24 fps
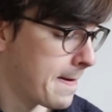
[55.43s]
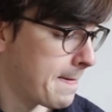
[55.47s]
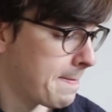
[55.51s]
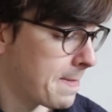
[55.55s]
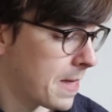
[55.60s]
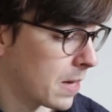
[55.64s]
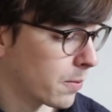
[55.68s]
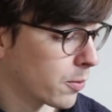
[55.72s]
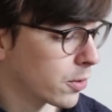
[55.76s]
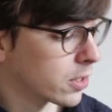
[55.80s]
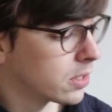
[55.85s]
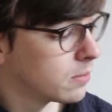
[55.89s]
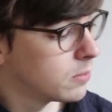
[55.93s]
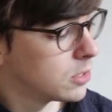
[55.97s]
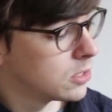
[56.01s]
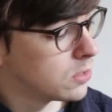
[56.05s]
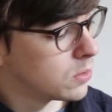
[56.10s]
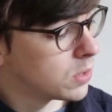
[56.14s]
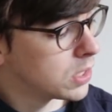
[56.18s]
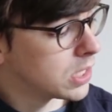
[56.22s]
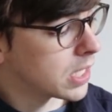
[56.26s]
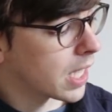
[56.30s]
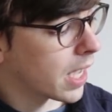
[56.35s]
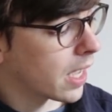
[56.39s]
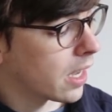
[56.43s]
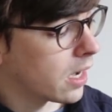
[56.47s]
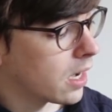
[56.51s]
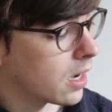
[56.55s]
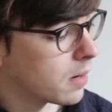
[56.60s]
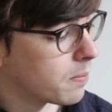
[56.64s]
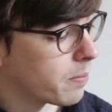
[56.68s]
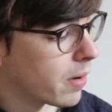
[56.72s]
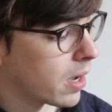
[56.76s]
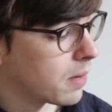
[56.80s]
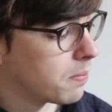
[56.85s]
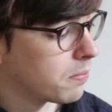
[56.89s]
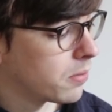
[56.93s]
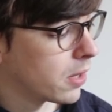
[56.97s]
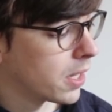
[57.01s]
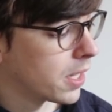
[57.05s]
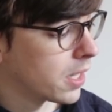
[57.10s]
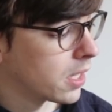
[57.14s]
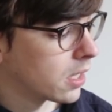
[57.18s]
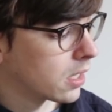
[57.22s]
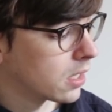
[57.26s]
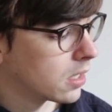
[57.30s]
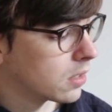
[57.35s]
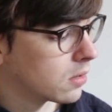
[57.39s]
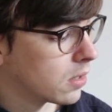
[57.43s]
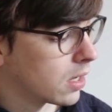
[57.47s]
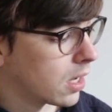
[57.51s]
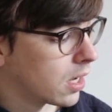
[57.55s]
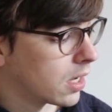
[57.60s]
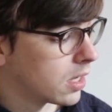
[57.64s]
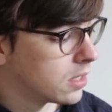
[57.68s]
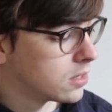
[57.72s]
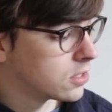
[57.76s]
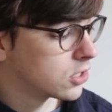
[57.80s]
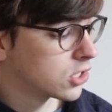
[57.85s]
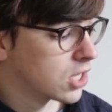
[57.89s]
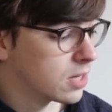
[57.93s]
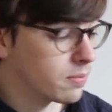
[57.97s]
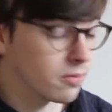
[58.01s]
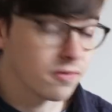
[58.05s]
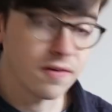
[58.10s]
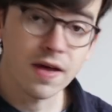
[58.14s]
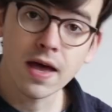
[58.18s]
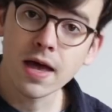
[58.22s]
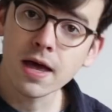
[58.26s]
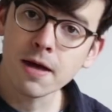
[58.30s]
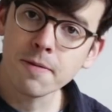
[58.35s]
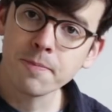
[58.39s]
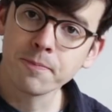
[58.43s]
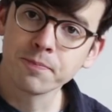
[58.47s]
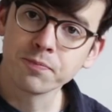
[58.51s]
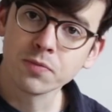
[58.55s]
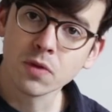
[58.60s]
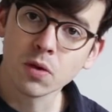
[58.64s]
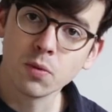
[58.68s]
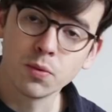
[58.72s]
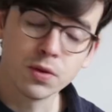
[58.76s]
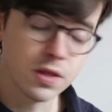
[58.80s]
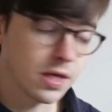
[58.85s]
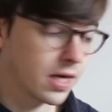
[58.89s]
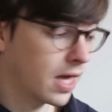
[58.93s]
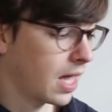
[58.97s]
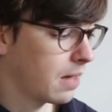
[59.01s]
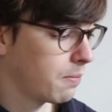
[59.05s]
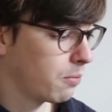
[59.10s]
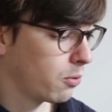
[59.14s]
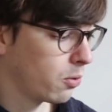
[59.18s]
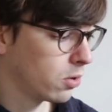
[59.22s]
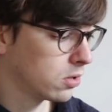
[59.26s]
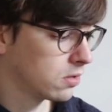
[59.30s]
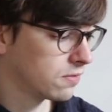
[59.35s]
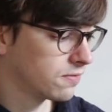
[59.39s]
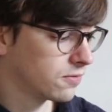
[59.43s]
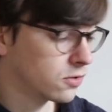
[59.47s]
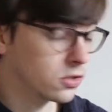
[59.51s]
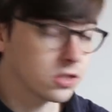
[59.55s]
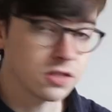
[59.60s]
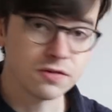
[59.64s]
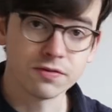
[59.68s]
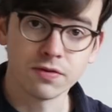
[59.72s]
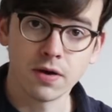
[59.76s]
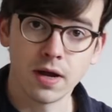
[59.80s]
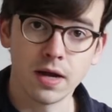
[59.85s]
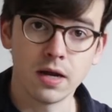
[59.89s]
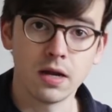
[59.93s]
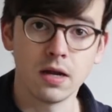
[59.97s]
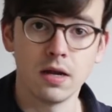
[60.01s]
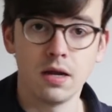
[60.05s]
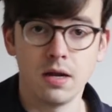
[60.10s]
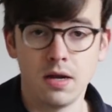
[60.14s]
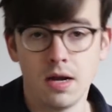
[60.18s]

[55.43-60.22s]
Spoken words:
and we're going to be doing that by playing it in the shape of A with a capo on the first fret,